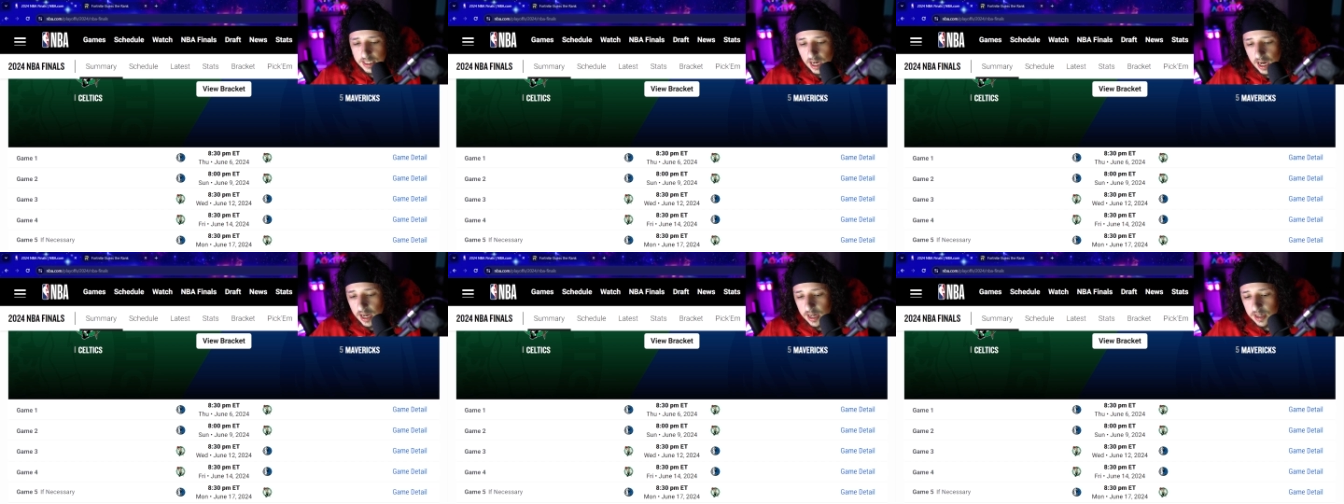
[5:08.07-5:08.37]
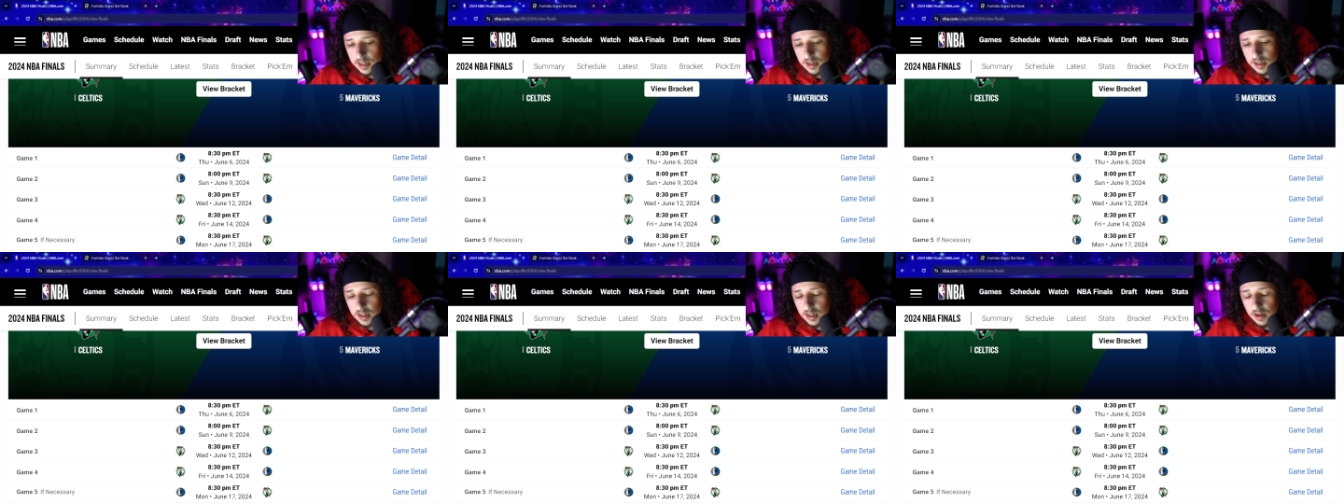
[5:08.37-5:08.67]

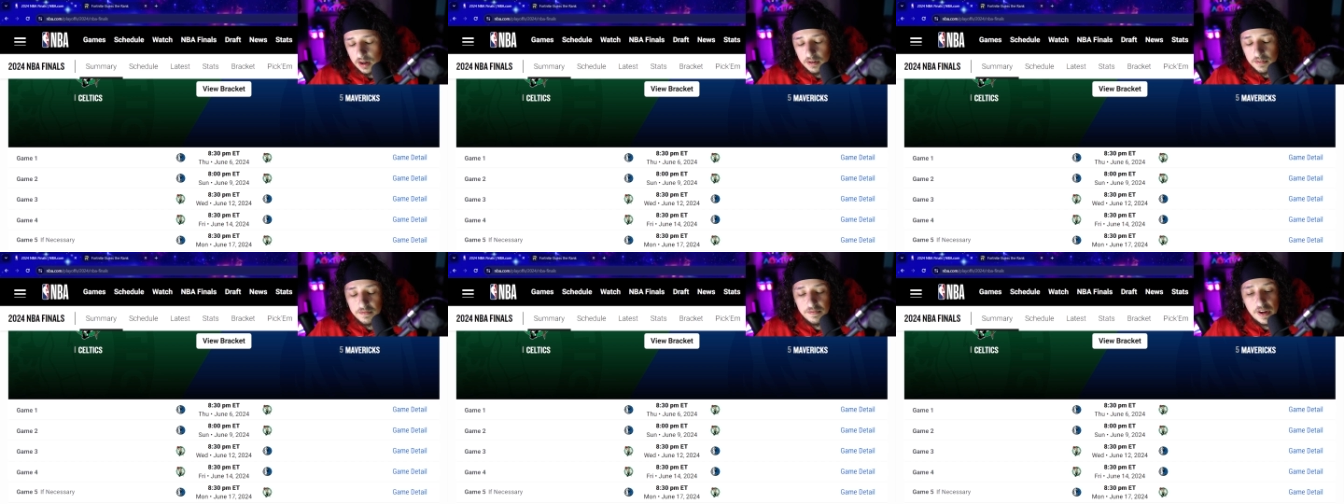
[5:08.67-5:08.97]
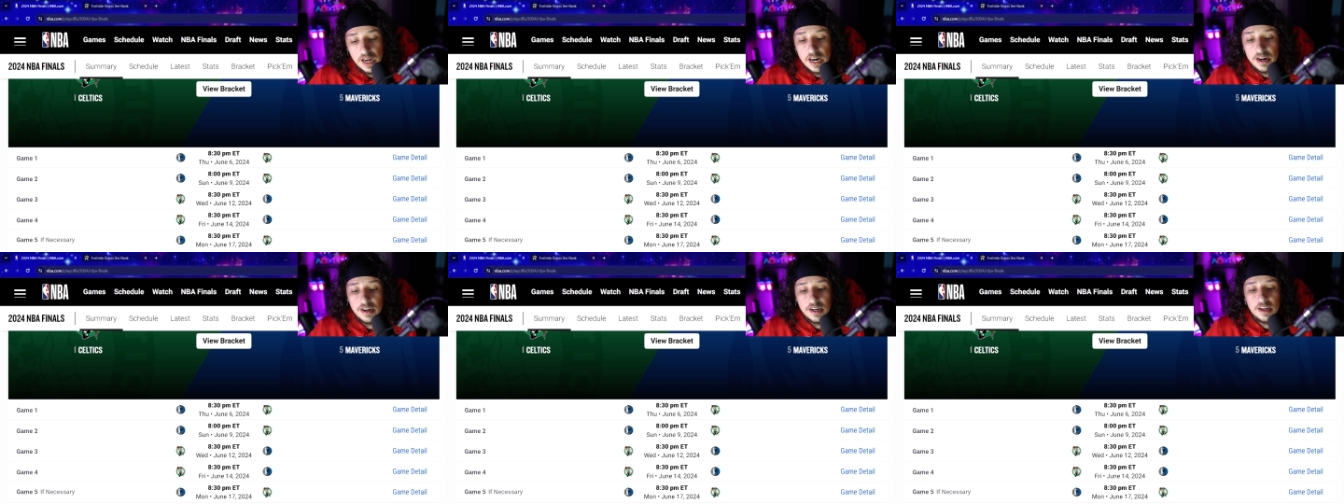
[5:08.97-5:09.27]
got a
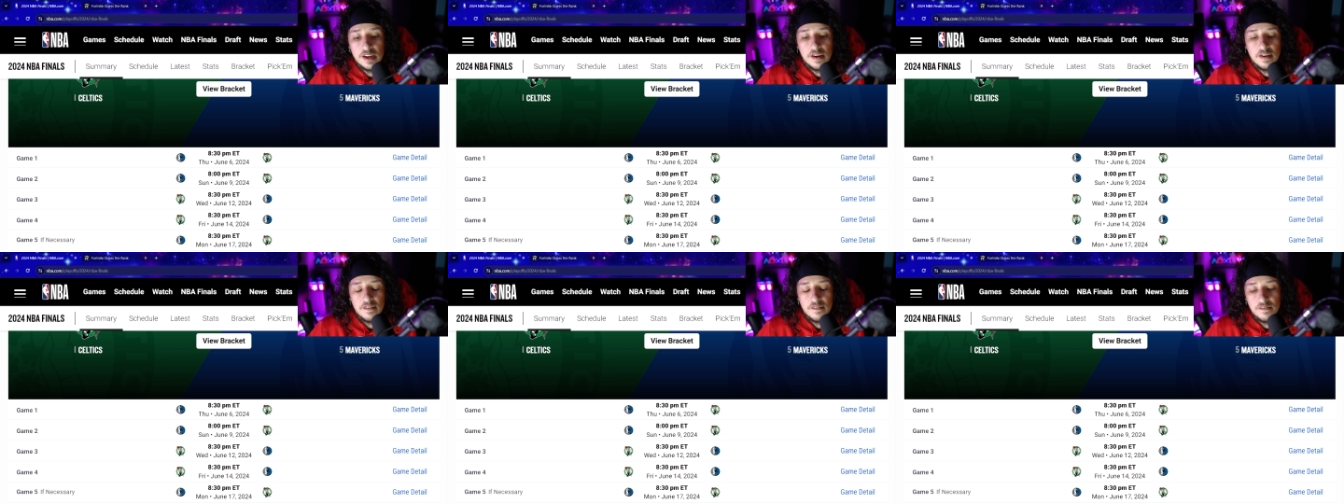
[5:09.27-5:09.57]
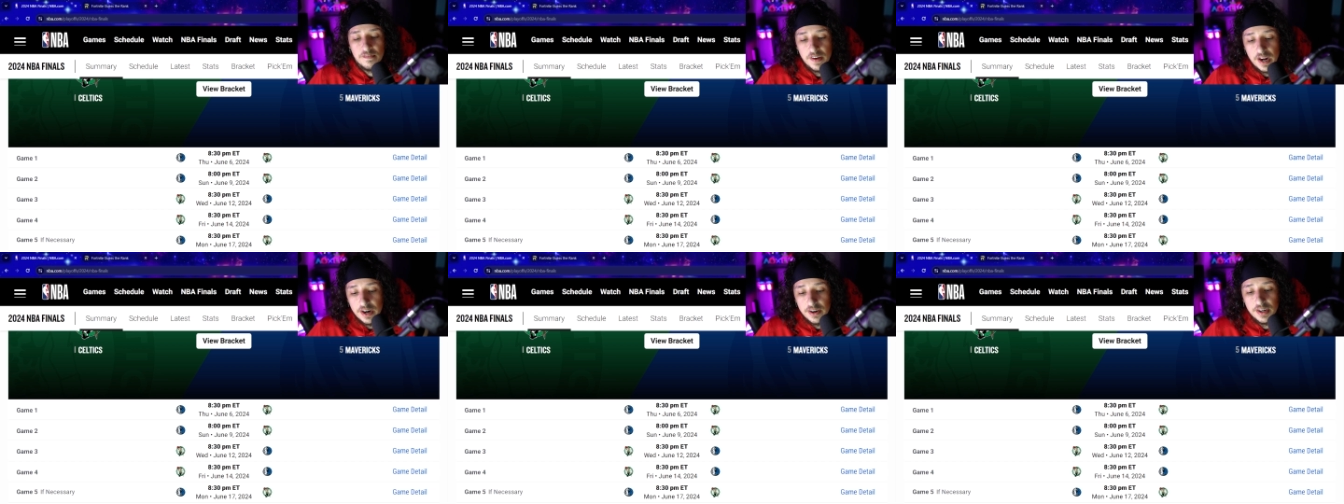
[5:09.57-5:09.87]
very,
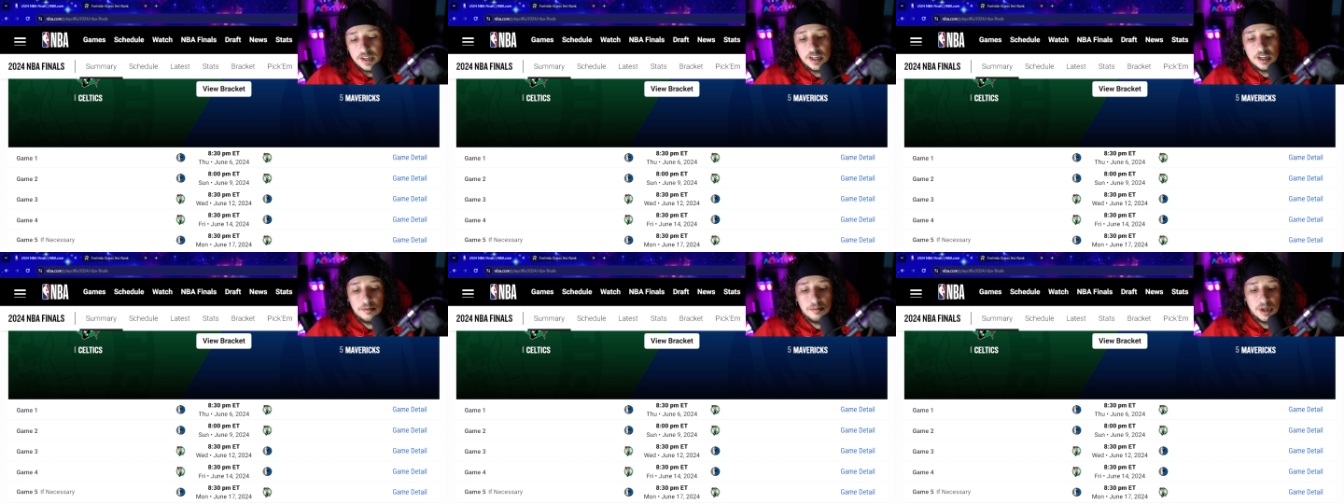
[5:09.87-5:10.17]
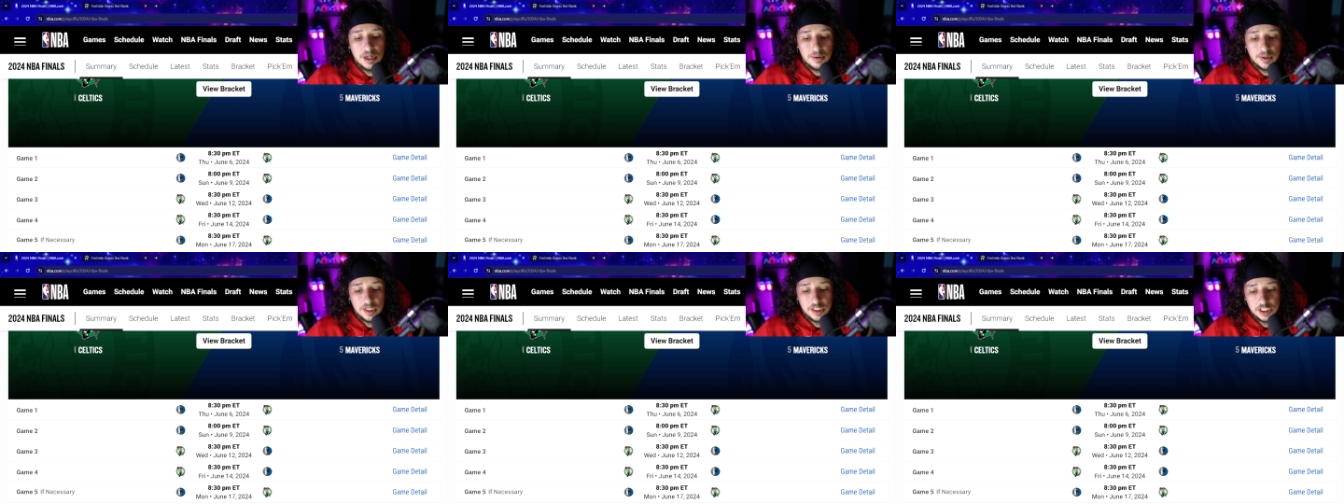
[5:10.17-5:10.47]
very good
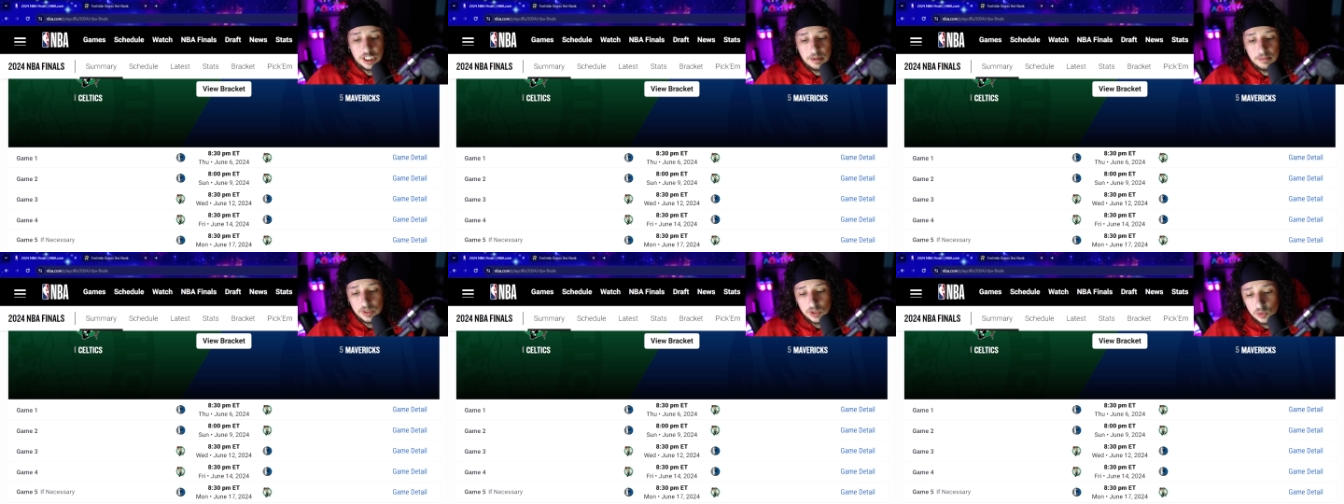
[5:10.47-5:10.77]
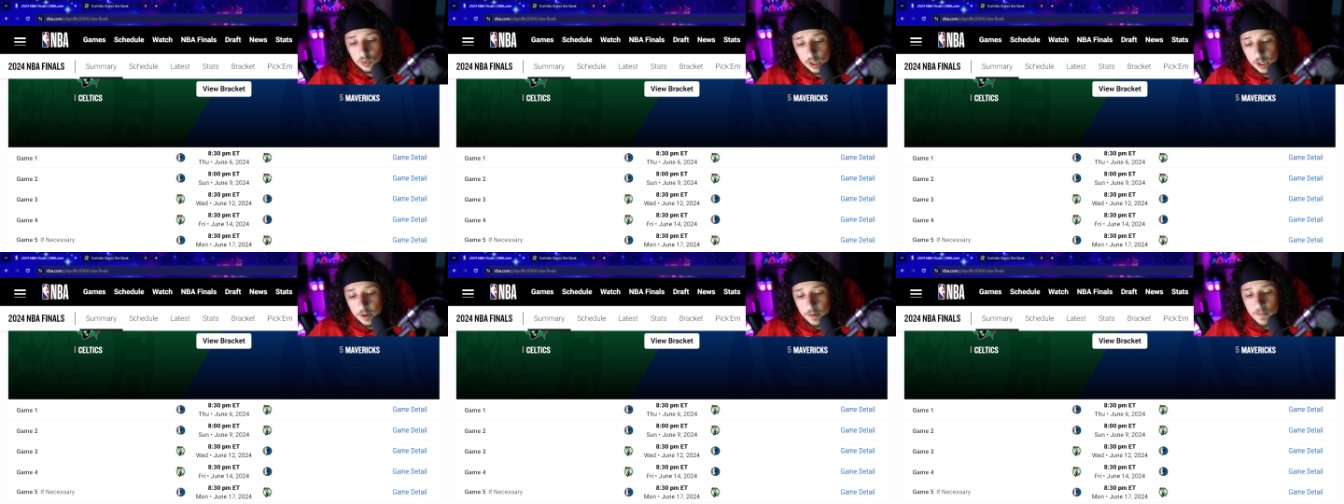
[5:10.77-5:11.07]
mid-range game
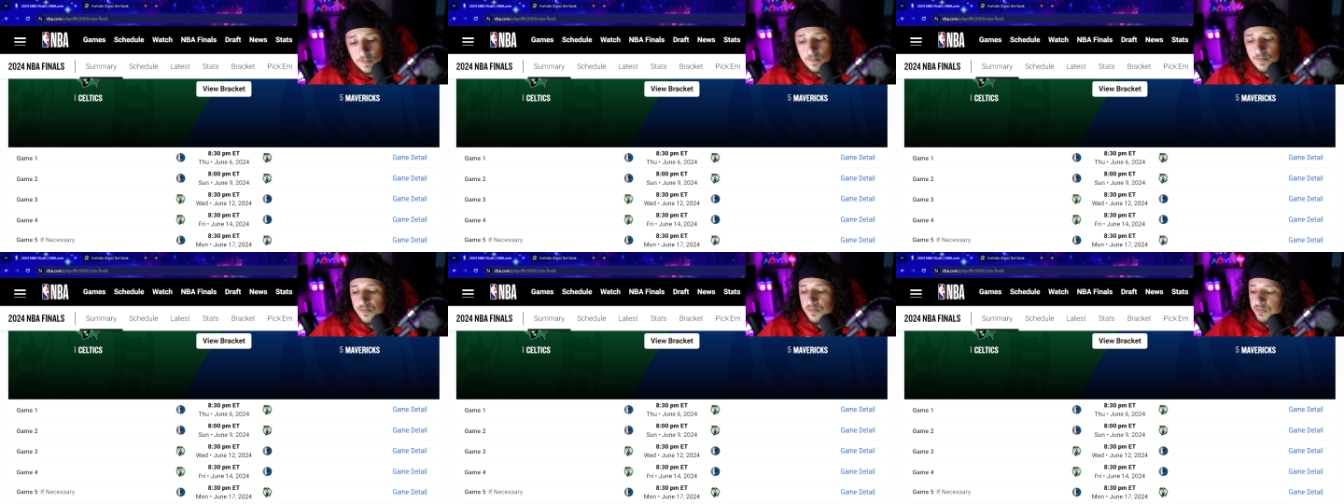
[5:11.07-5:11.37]
as well.